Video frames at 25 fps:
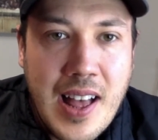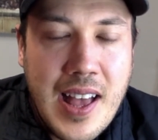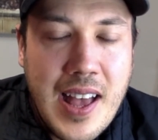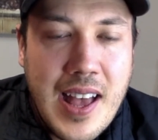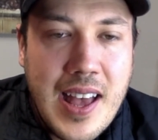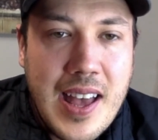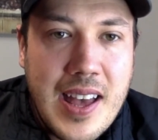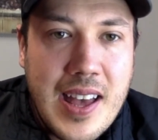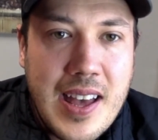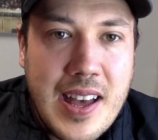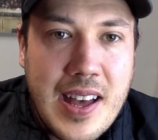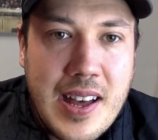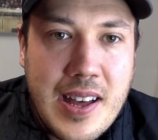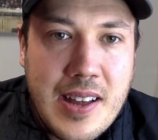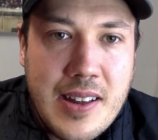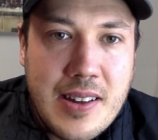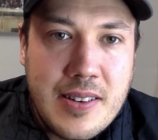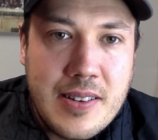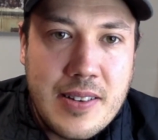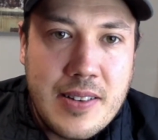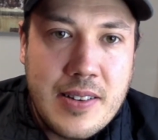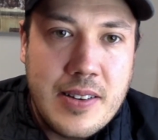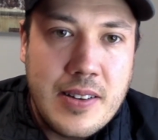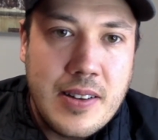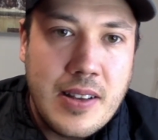
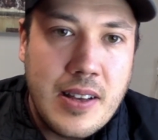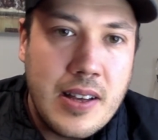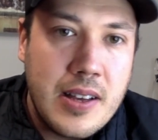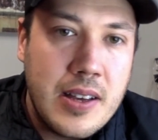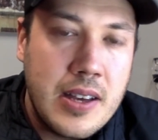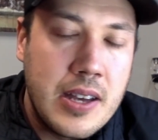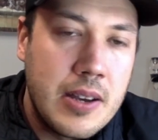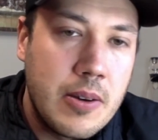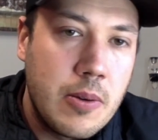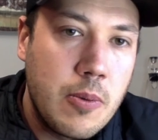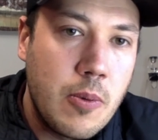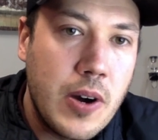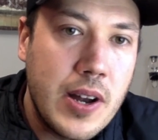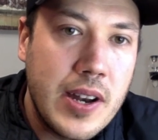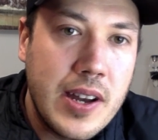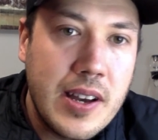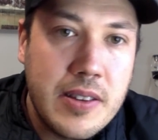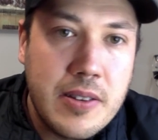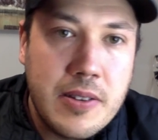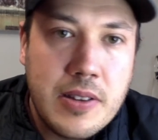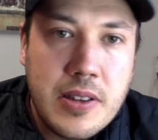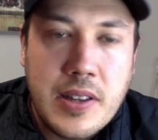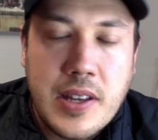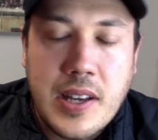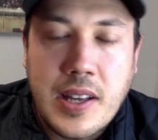And one
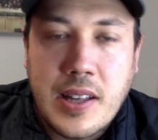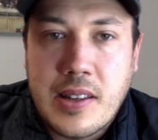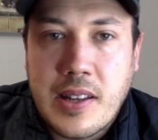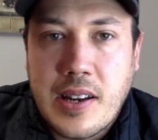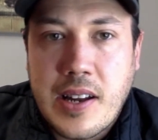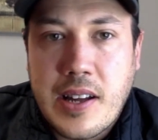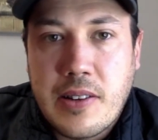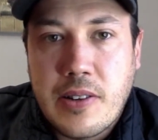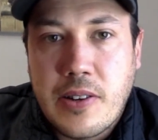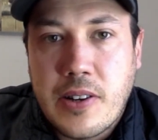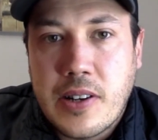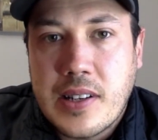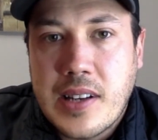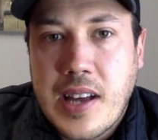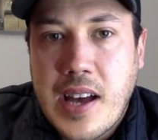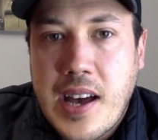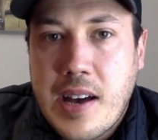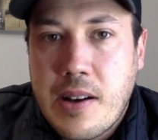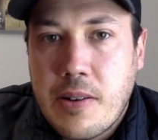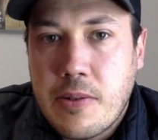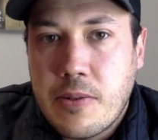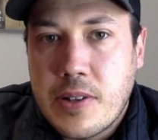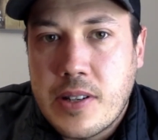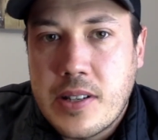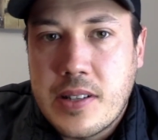other thing that I looked
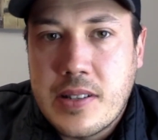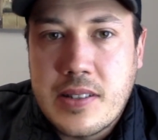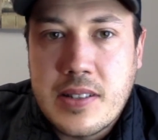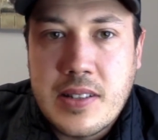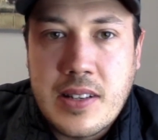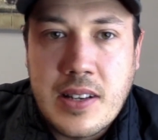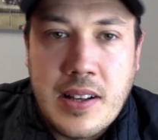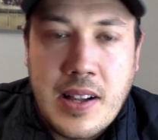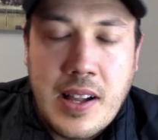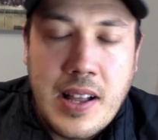at was,